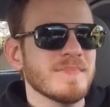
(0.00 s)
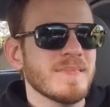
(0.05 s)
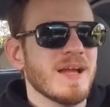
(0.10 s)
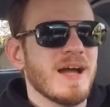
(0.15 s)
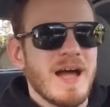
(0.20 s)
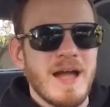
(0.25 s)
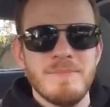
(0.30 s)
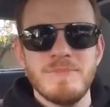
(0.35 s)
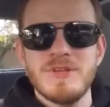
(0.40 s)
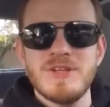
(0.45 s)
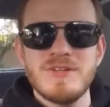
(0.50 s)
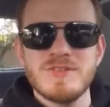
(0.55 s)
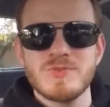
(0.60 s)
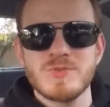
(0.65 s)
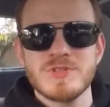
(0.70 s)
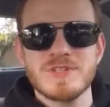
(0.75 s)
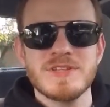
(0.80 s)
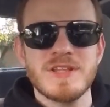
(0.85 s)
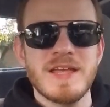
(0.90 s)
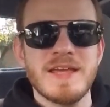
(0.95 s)
I'm leaning
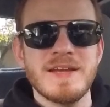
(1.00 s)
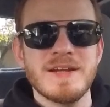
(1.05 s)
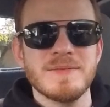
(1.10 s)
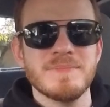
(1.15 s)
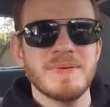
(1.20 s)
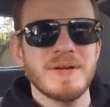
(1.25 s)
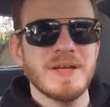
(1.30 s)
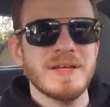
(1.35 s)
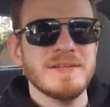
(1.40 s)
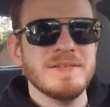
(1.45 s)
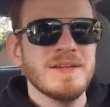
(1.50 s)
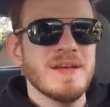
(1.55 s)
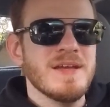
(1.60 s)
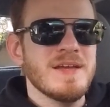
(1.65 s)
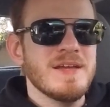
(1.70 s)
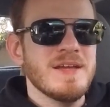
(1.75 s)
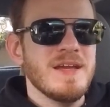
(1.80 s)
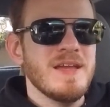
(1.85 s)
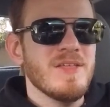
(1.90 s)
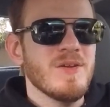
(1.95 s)
towards later, but
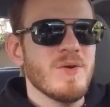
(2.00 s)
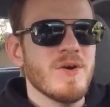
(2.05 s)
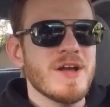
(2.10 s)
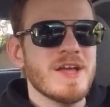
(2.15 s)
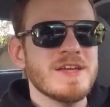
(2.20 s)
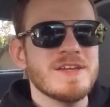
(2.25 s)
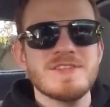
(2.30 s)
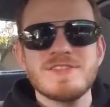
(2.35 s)
either way,